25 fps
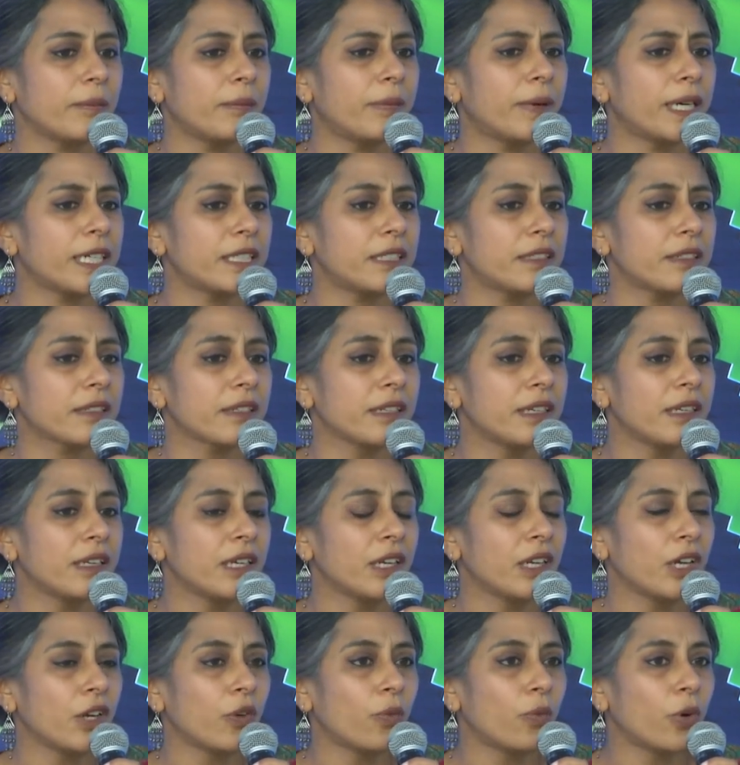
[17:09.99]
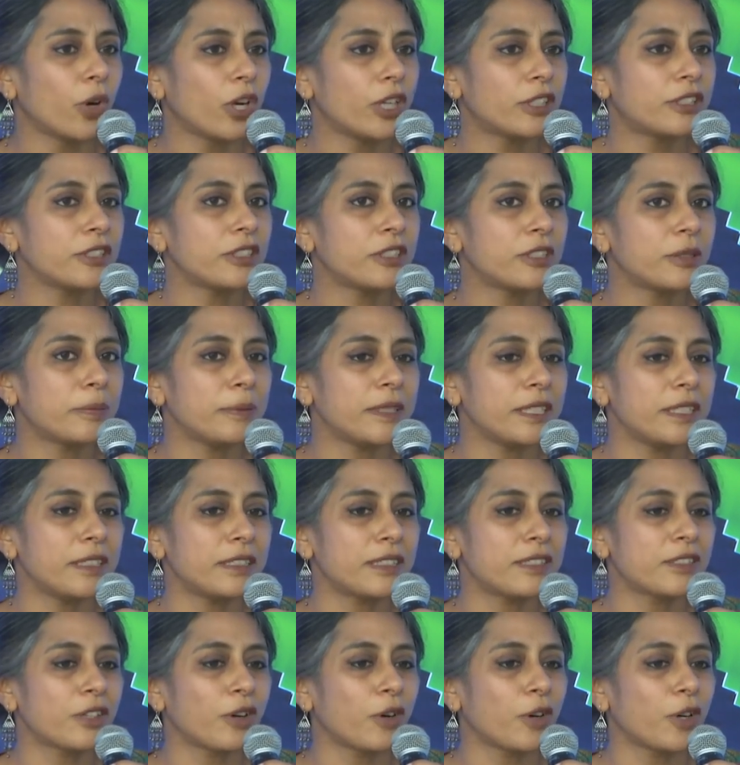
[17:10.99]
But Walter Spies
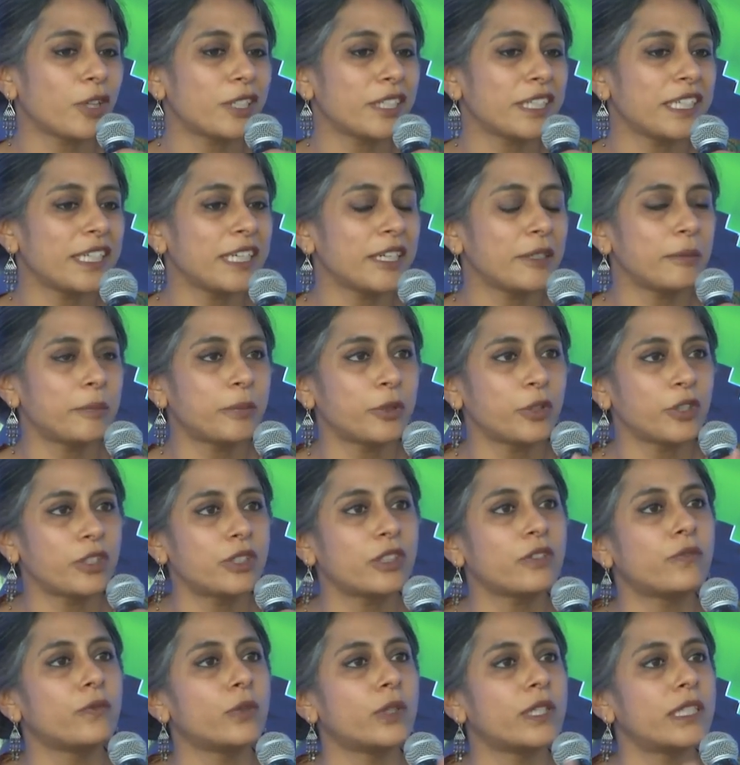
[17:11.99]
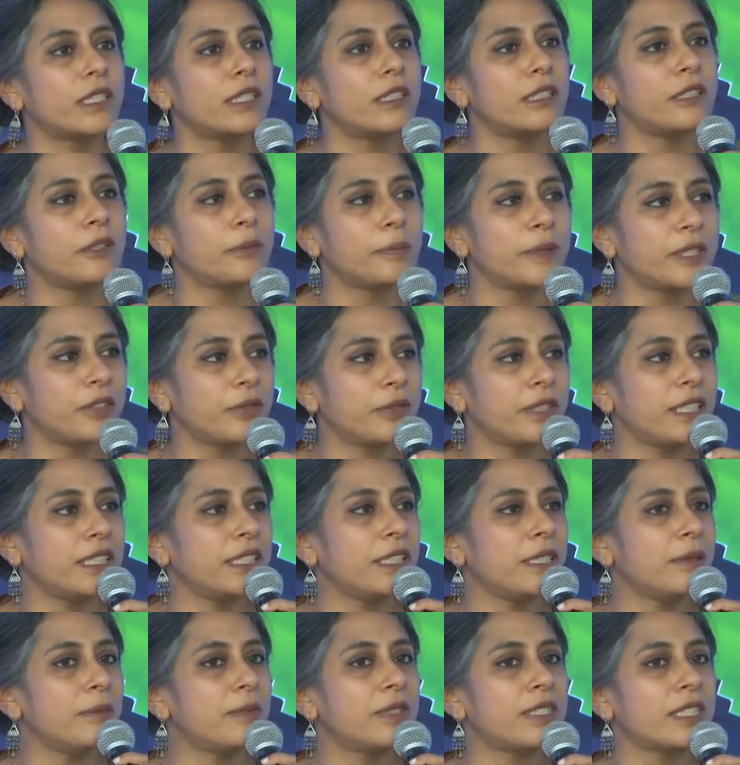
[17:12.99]
thought he had put the world between
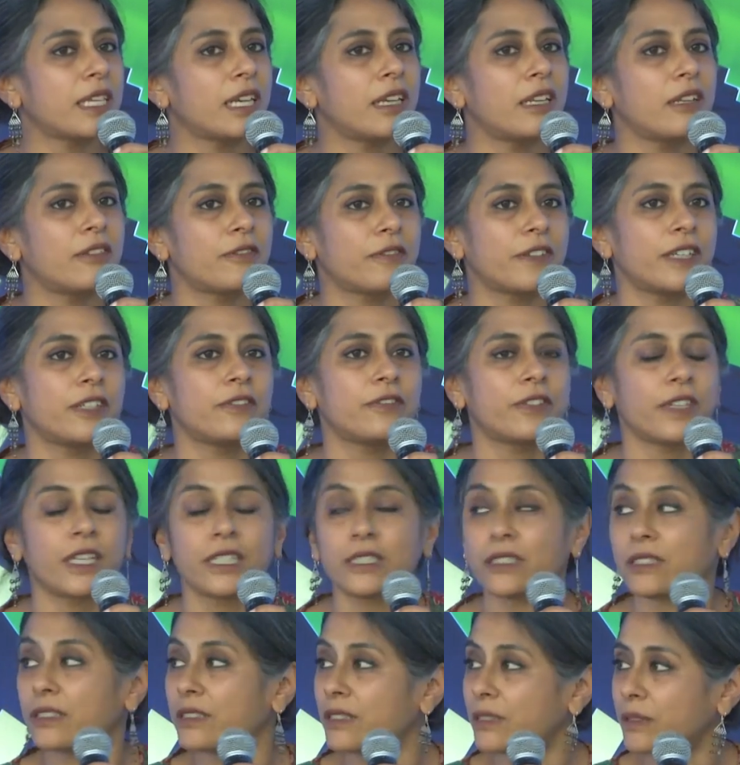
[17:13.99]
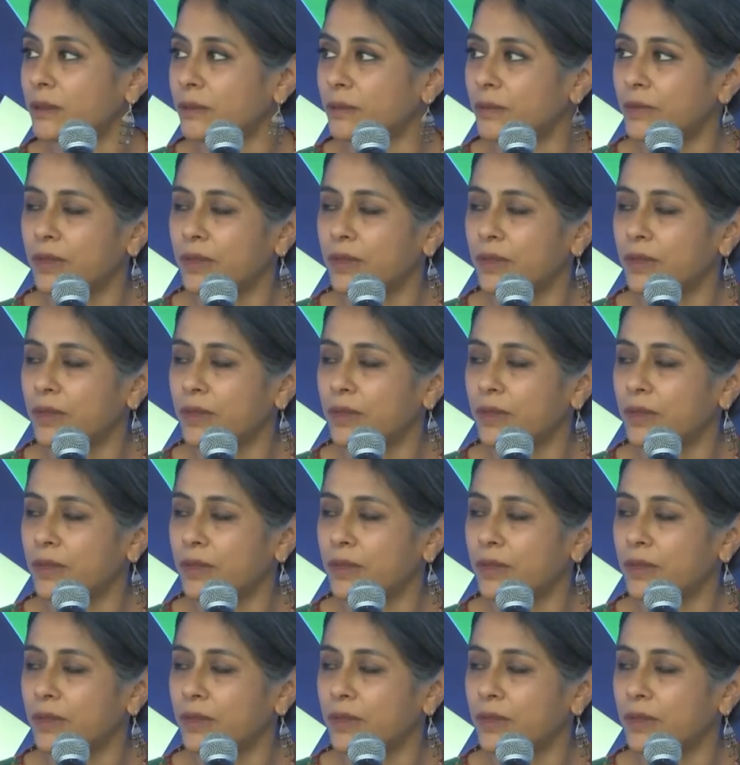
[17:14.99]
himself and fascism.